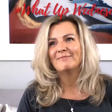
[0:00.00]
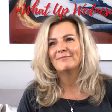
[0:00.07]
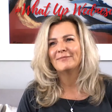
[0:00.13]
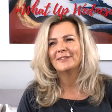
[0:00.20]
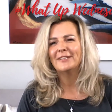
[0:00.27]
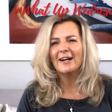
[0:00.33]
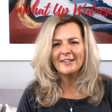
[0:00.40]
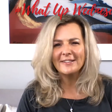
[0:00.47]

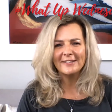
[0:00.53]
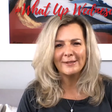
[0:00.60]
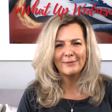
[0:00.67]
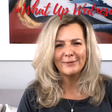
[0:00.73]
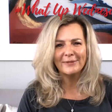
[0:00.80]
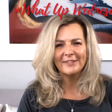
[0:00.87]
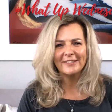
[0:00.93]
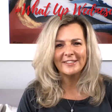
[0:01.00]
Last summer,
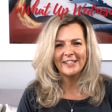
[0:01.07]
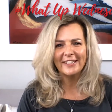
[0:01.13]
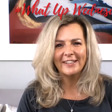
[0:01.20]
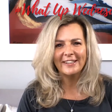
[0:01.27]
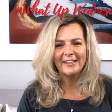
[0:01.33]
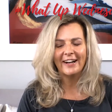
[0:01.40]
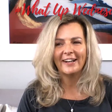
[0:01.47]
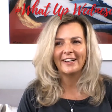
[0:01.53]
was it, Jade?
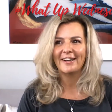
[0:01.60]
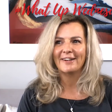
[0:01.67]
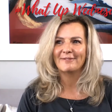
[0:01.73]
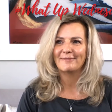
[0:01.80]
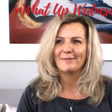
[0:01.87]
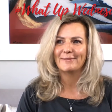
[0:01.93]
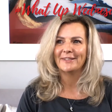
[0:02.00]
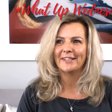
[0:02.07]
I can't
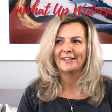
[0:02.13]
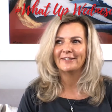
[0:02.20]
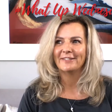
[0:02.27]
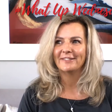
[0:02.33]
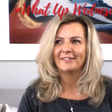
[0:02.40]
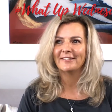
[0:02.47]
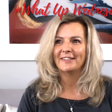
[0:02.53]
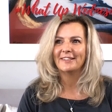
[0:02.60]
remember now.
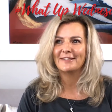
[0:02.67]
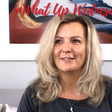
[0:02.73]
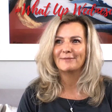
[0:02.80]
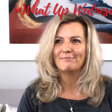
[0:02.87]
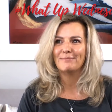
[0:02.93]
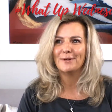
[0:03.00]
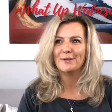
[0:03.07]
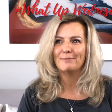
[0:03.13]
It's
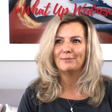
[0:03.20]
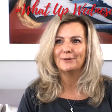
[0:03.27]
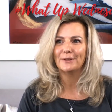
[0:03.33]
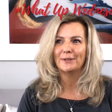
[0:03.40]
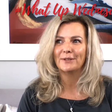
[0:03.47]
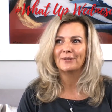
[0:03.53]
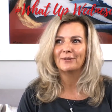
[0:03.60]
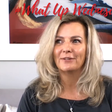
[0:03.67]
been a
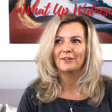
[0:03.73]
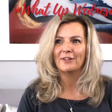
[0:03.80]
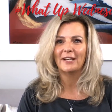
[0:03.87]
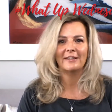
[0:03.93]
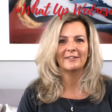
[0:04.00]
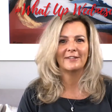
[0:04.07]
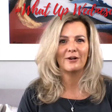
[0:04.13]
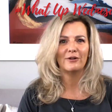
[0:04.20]
blur, thanks
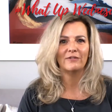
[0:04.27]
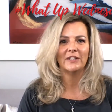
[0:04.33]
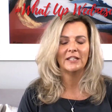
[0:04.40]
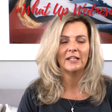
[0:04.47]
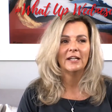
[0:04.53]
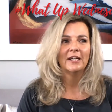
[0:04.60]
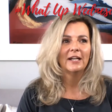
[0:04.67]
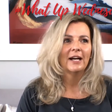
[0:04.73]
COVID.
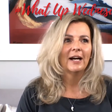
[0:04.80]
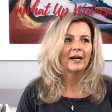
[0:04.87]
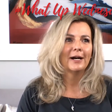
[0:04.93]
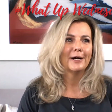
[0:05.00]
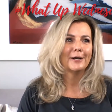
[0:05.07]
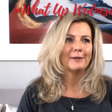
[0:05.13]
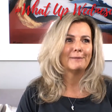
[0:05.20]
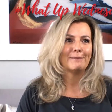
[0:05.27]

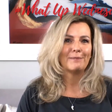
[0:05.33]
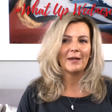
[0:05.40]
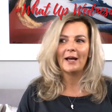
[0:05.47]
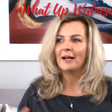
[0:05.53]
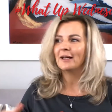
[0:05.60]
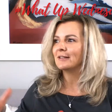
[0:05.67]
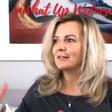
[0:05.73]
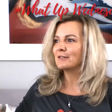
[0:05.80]

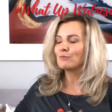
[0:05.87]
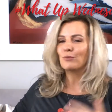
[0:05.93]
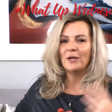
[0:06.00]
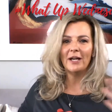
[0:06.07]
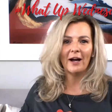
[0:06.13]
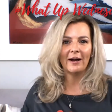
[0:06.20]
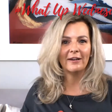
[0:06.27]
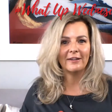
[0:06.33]
And we
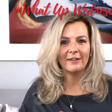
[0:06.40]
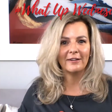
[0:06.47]
had a